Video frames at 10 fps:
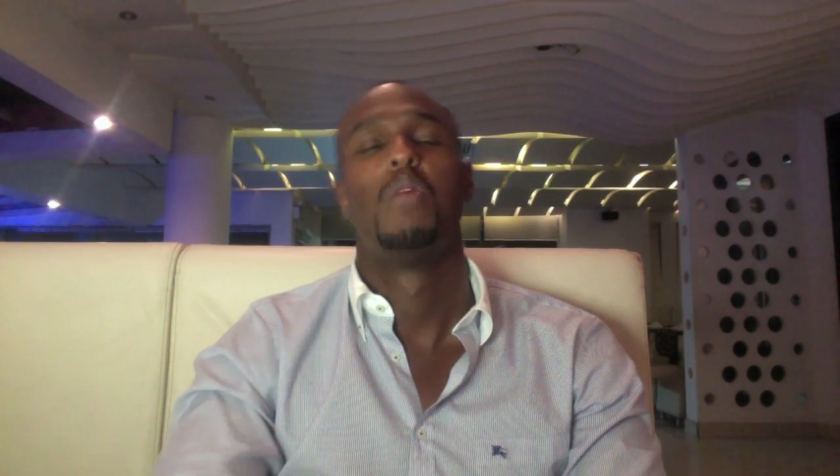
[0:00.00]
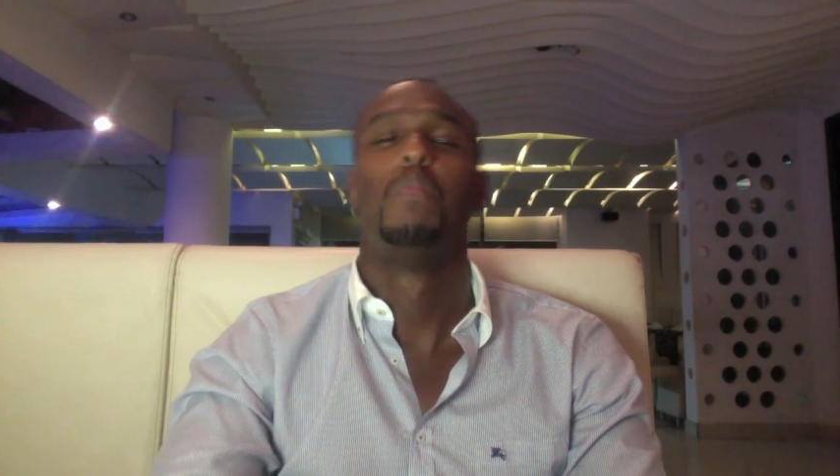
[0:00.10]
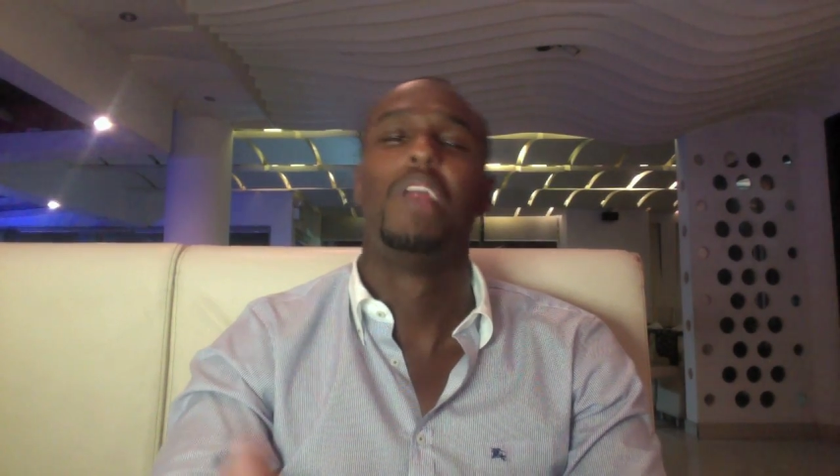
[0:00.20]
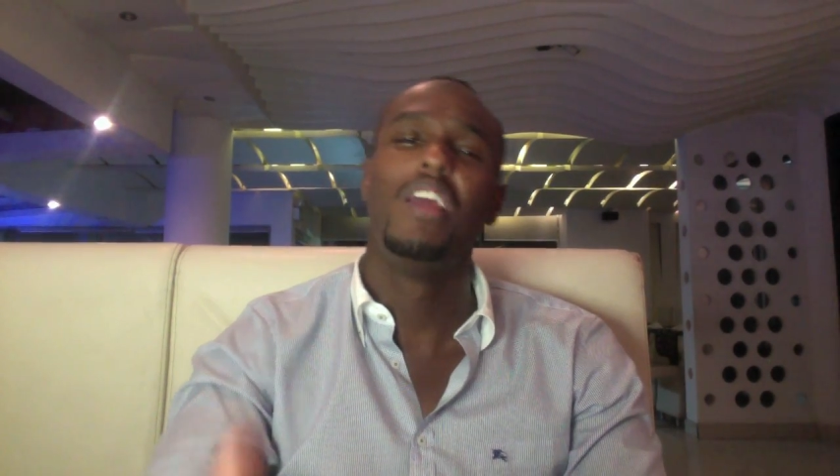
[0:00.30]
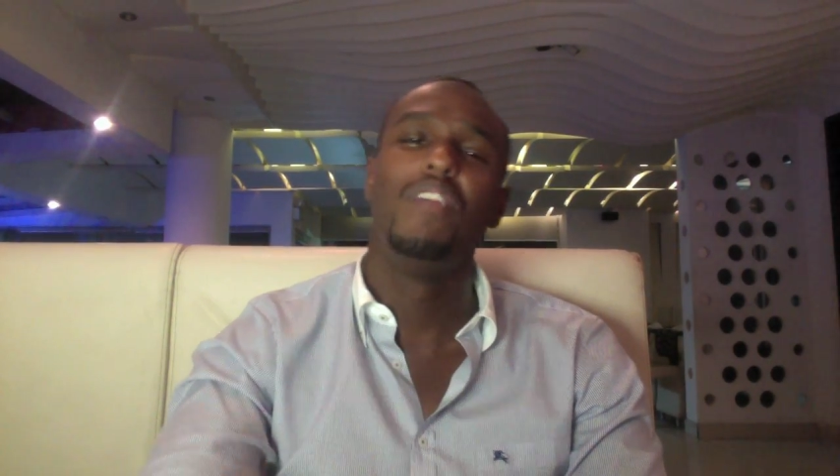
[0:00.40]

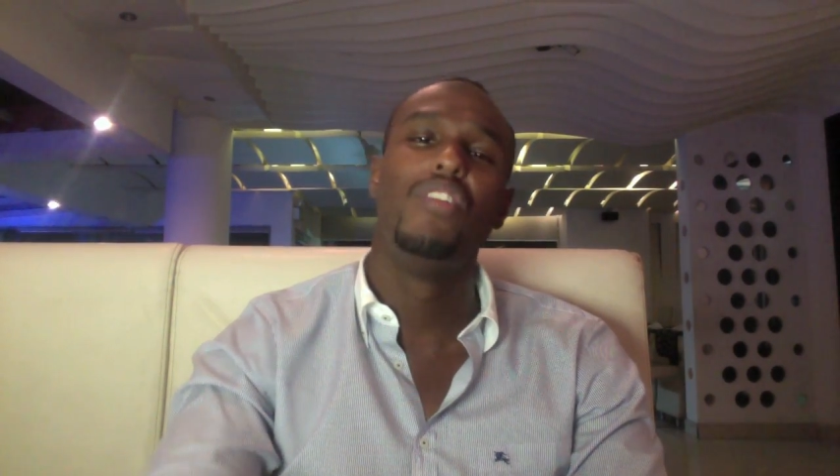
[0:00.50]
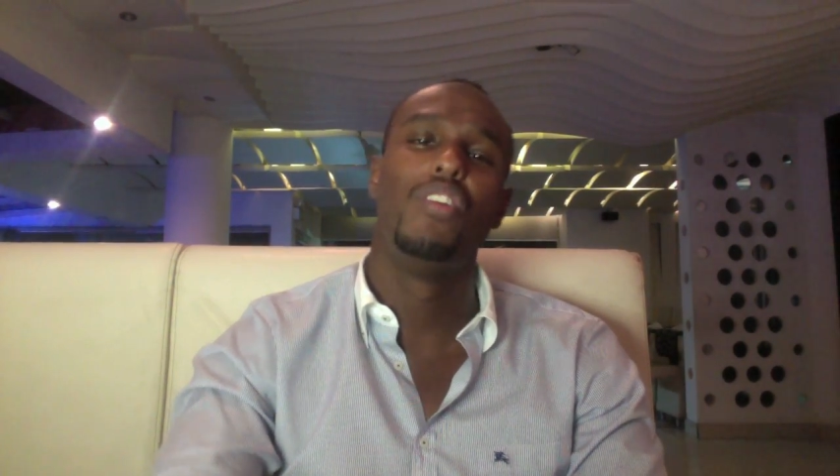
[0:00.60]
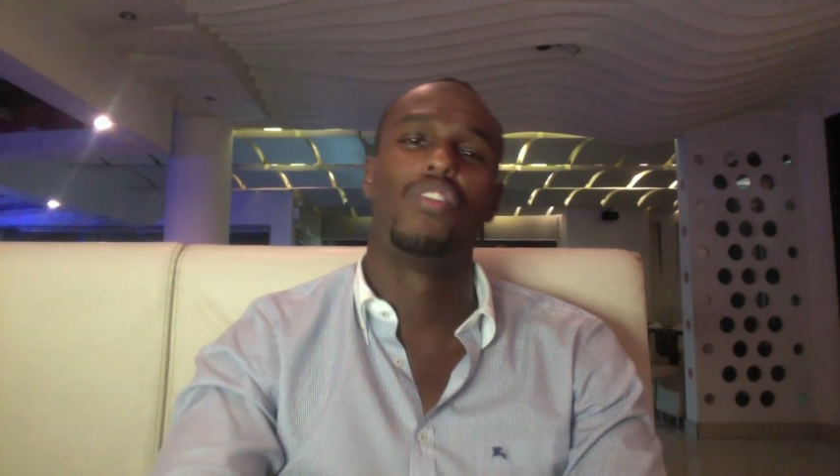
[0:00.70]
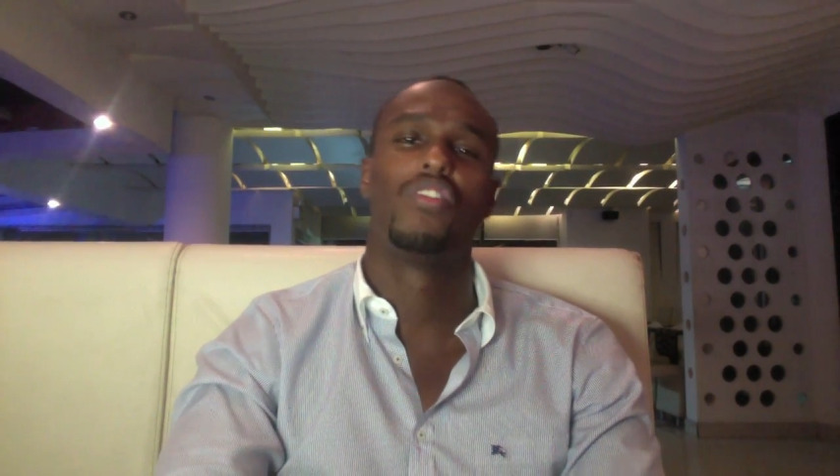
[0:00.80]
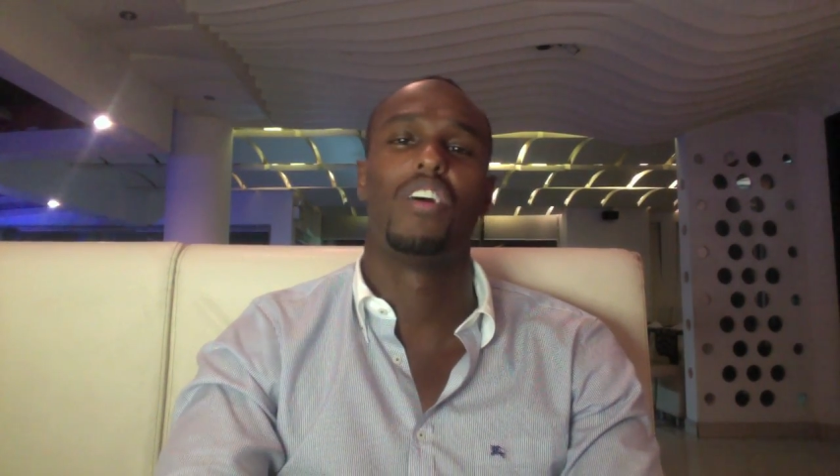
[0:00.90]
Believe in
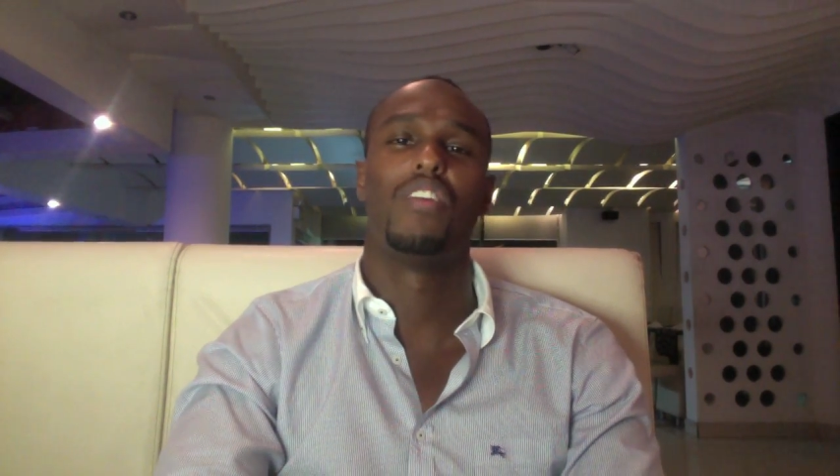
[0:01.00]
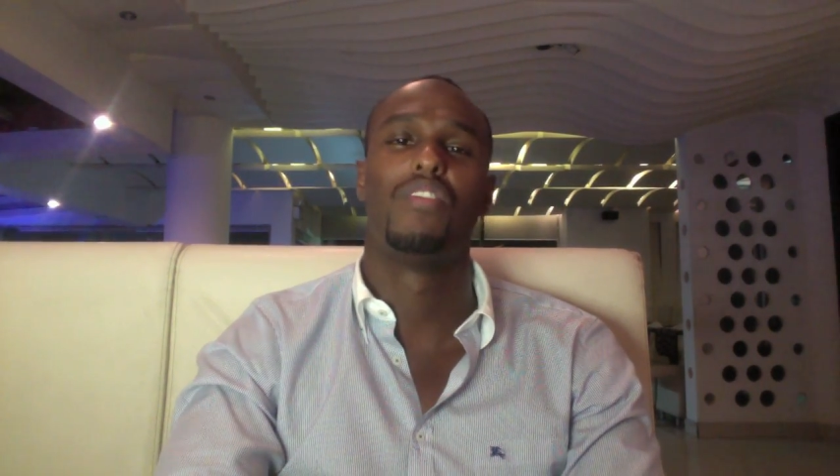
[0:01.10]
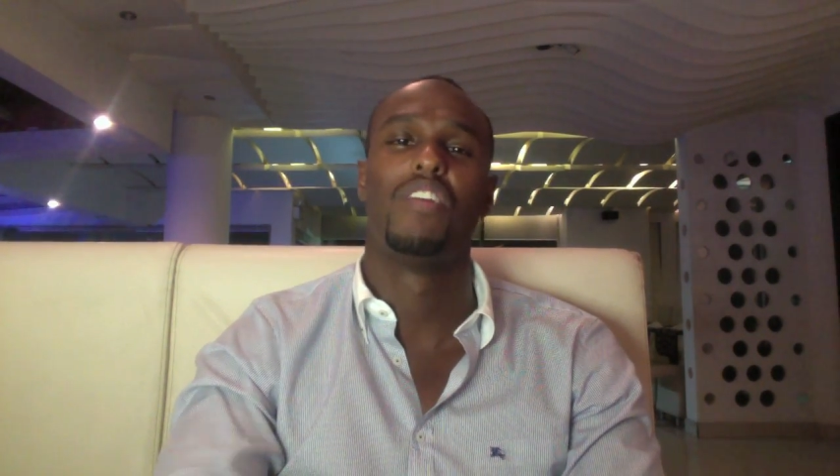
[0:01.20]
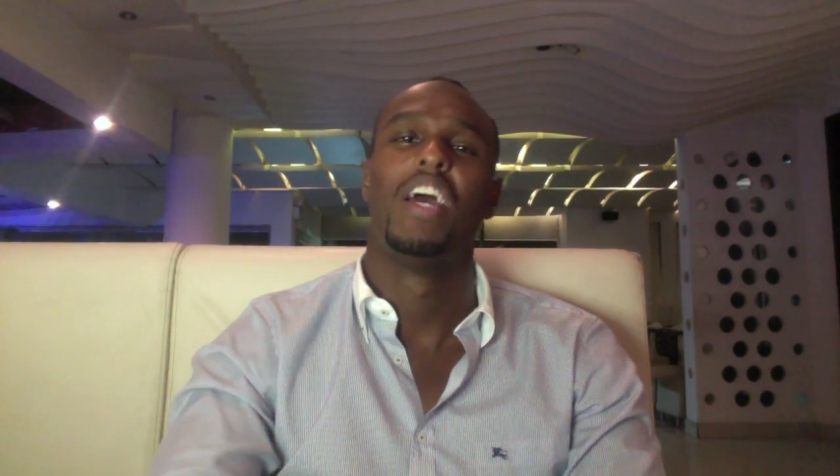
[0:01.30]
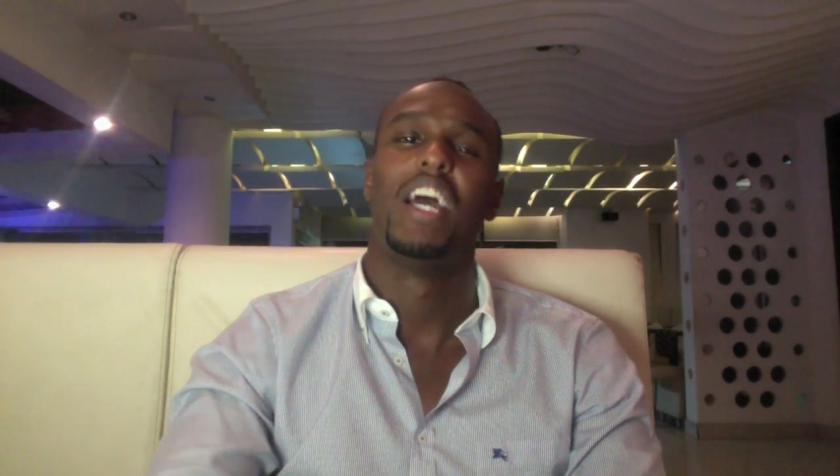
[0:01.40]
yourself
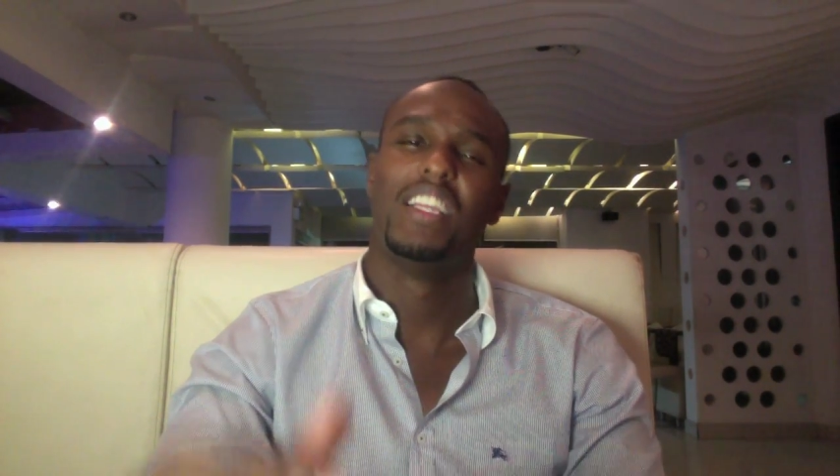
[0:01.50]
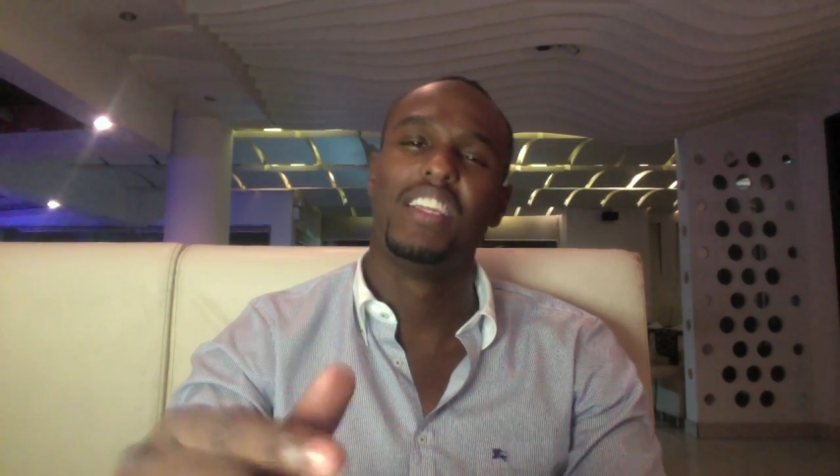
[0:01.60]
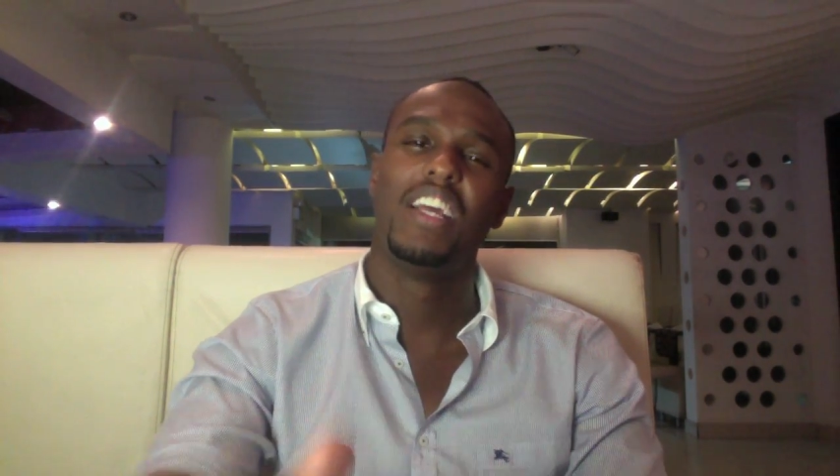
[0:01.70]
and